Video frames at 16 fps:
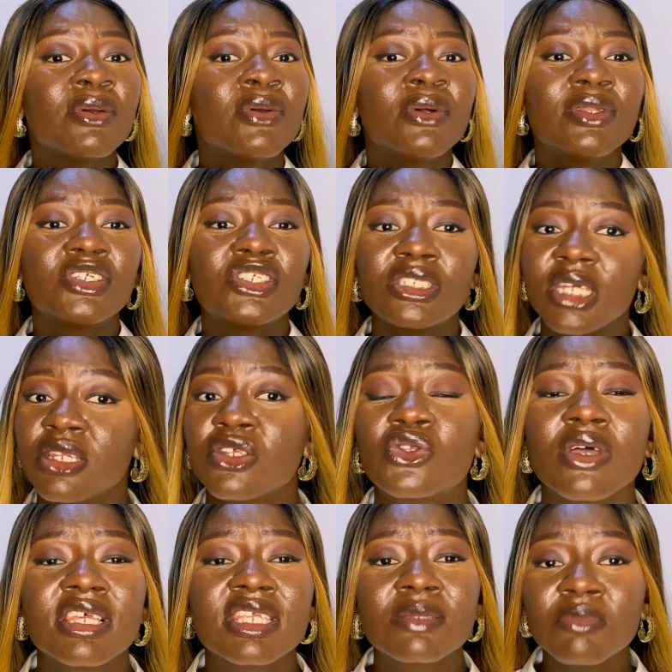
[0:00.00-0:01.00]
shared it to
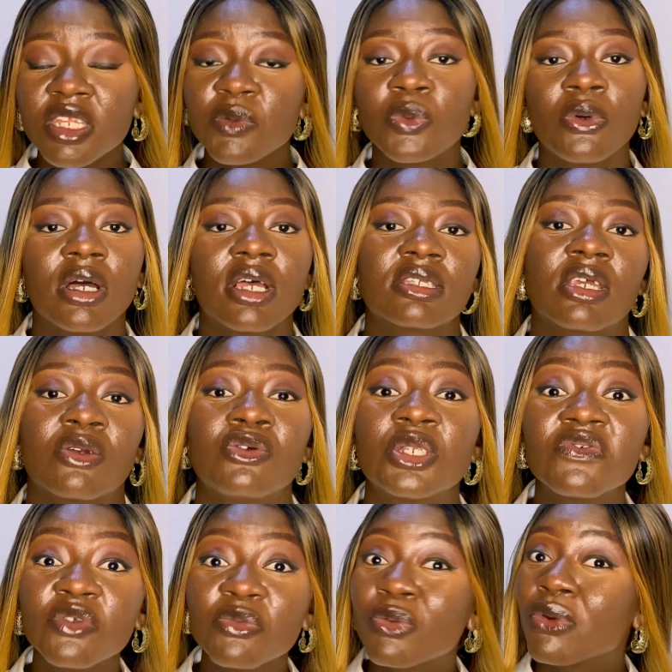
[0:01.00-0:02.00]
as many people as I could,
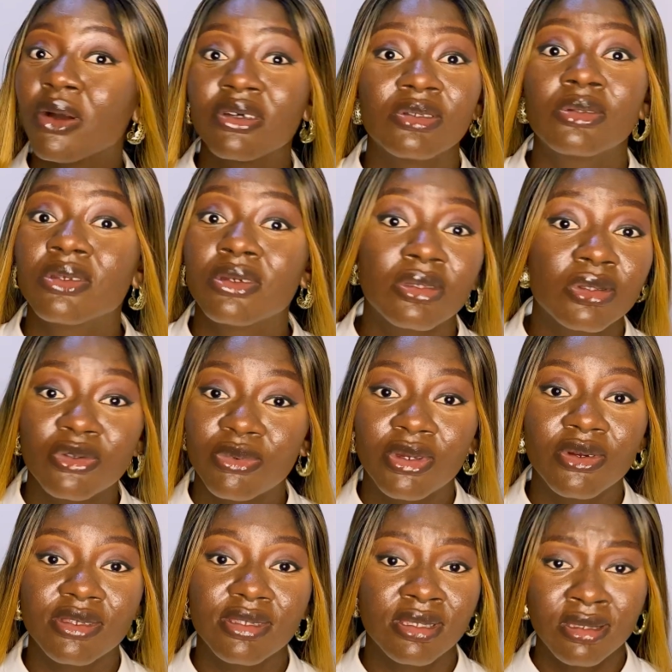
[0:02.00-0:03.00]
even people I was not talking to,
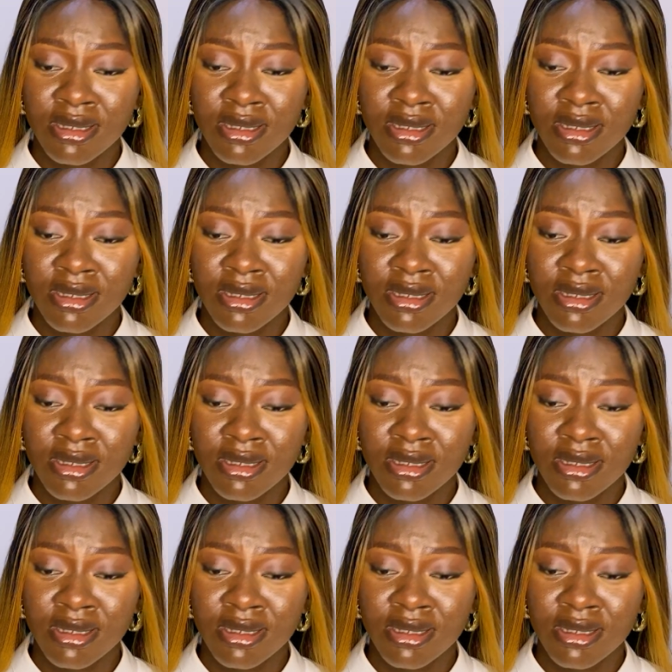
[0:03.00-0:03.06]
because